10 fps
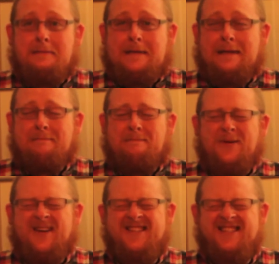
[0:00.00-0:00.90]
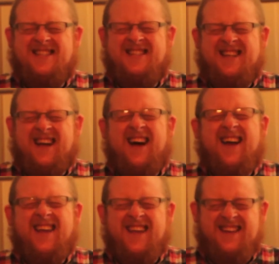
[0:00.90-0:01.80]
the bus
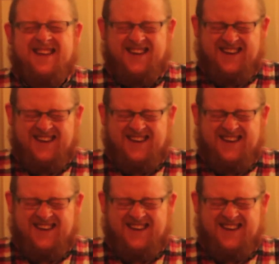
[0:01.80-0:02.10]
died!